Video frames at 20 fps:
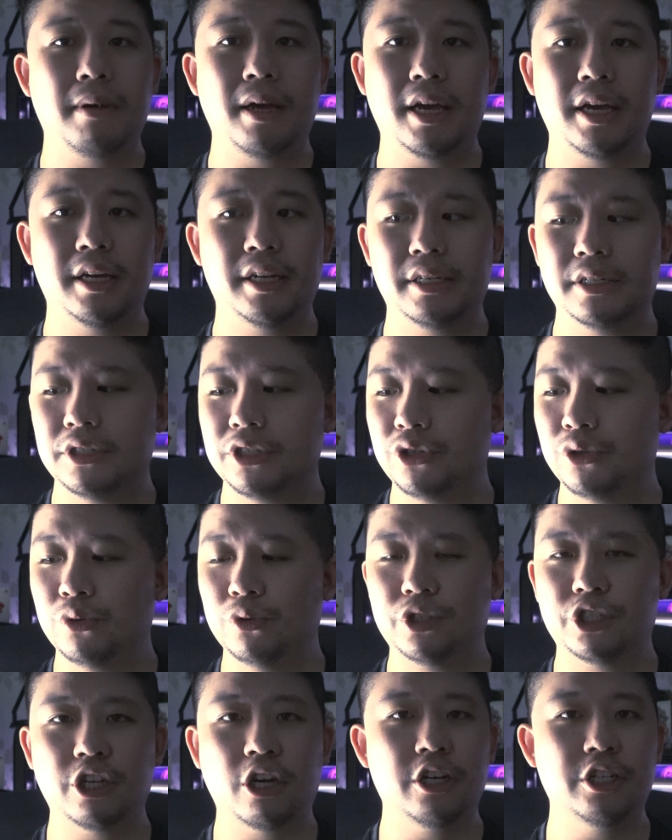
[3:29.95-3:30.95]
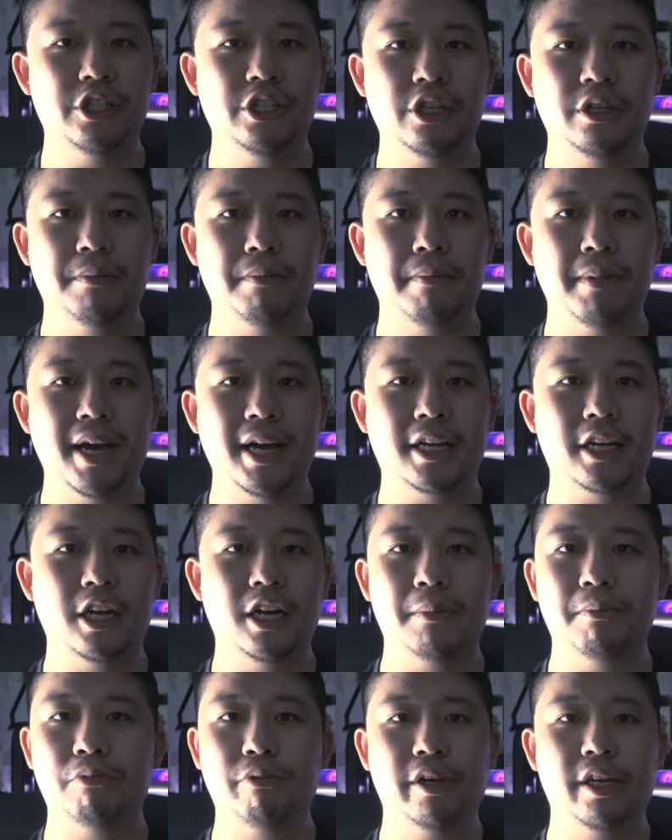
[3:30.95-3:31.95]
and you charge it back
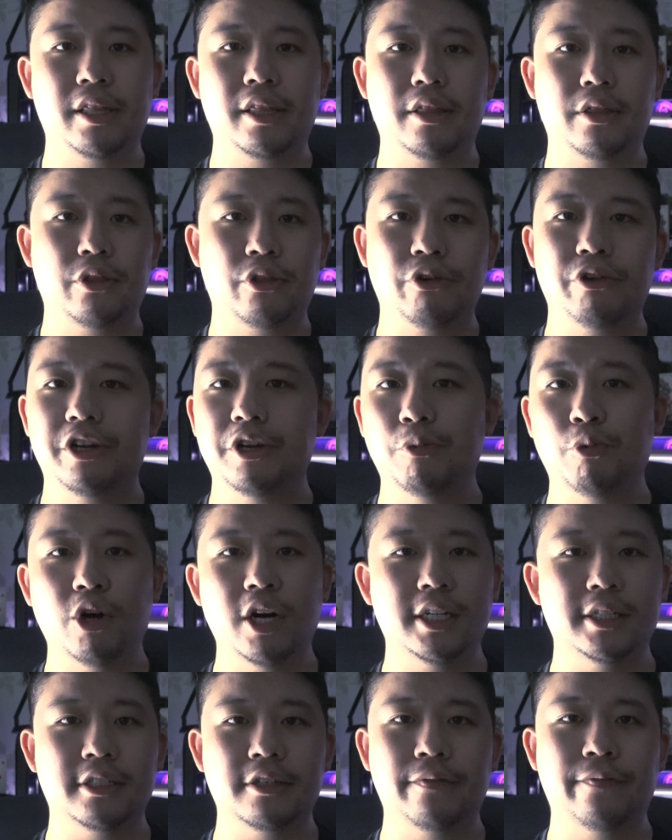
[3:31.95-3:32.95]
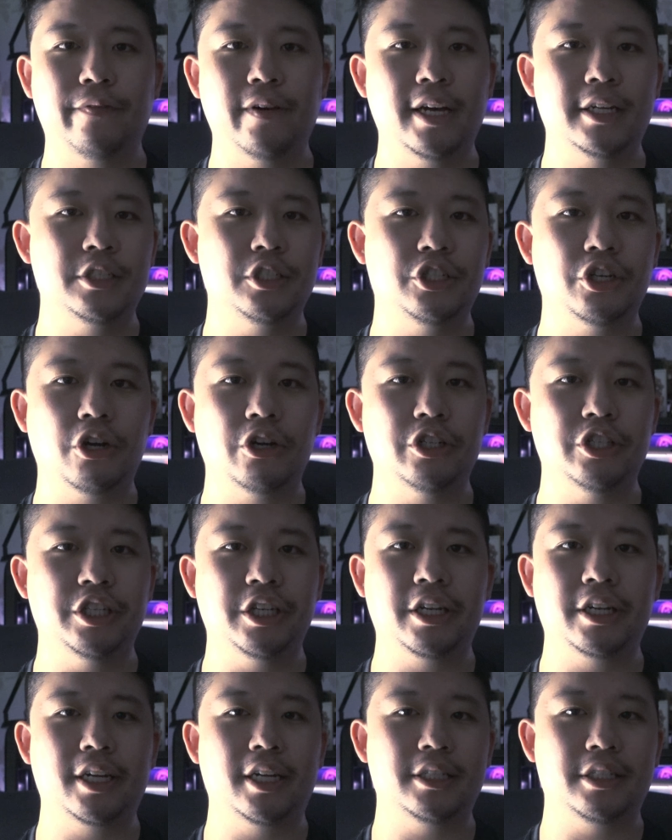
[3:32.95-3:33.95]
up with 30 watts of fast
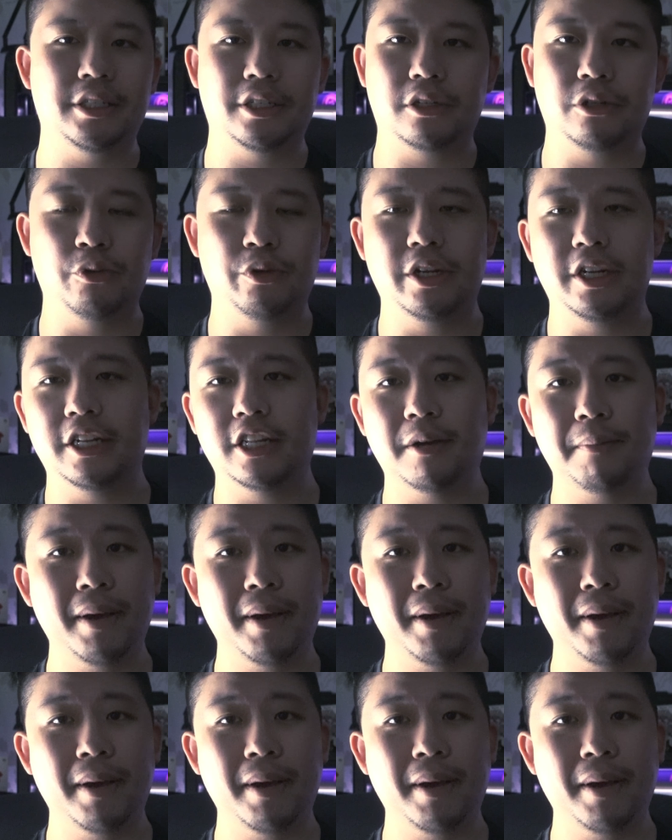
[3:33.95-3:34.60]
charging that's included in the